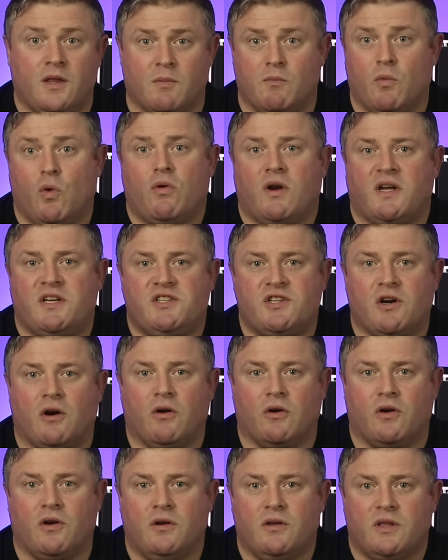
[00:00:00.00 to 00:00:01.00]
The more I
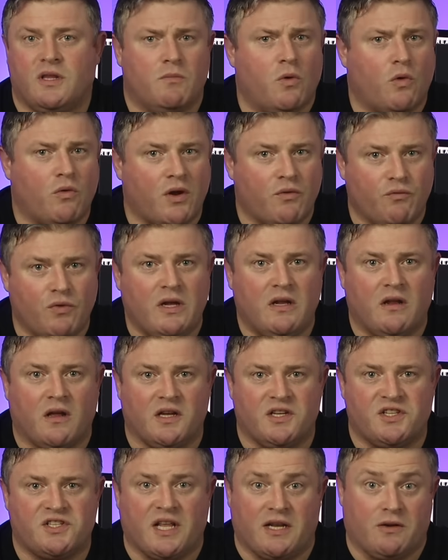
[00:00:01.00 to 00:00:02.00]
dug, the more I
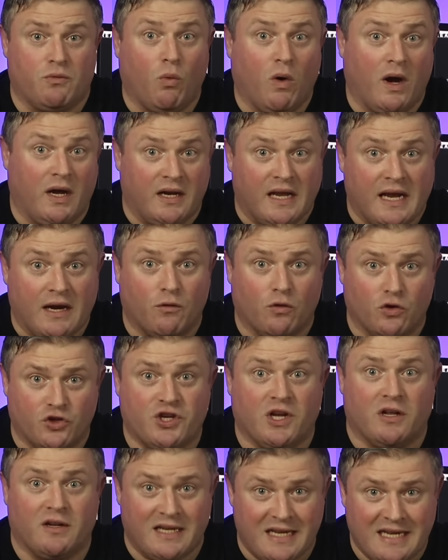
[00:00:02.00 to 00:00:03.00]
realized that while
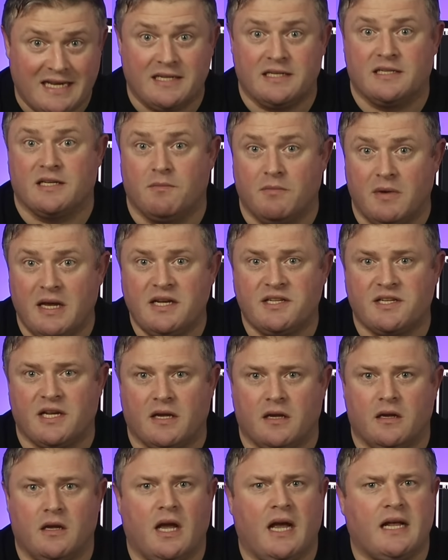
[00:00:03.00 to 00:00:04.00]
aerogel is
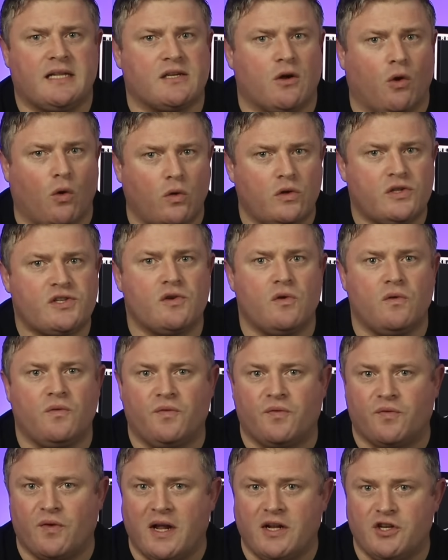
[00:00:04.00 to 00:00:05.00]
amazing, it's also
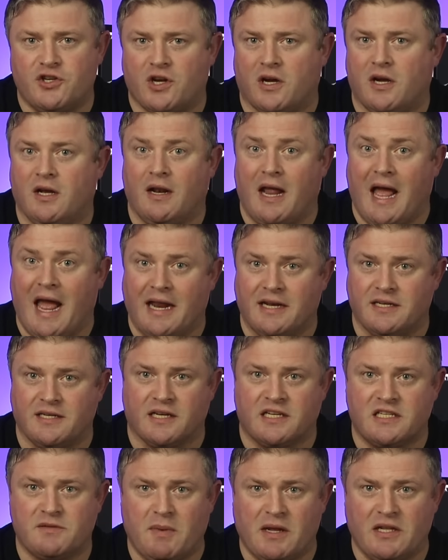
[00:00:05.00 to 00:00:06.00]
fragile and
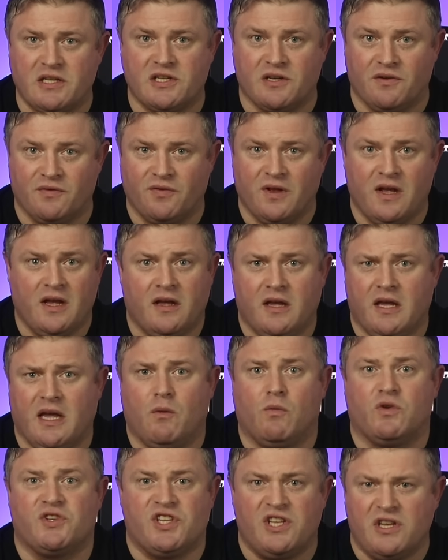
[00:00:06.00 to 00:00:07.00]
expensive.
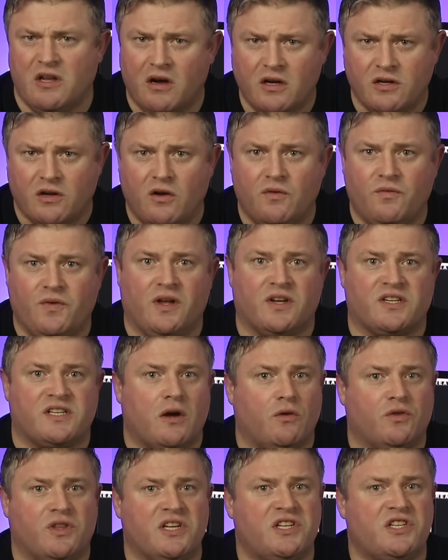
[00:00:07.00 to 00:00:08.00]
It was not obvious
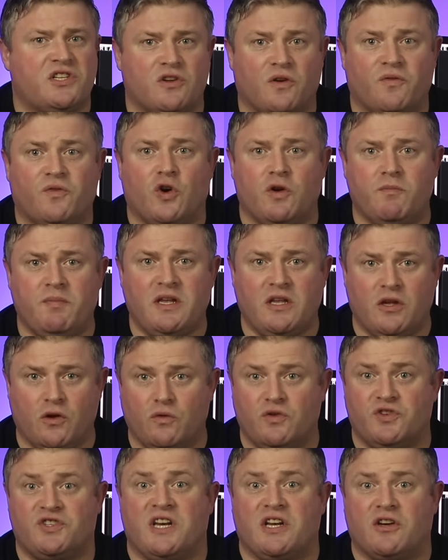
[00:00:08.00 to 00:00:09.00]
how this stuff could be
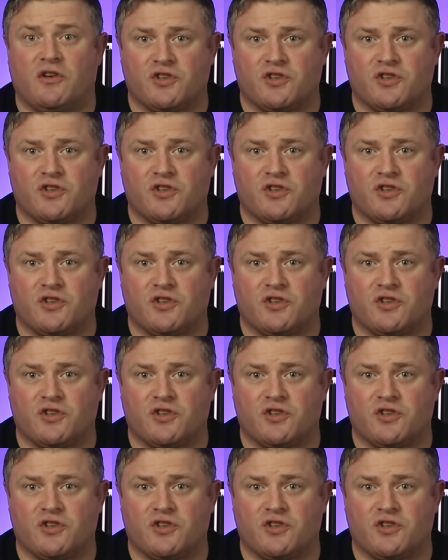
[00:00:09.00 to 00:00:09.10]
used in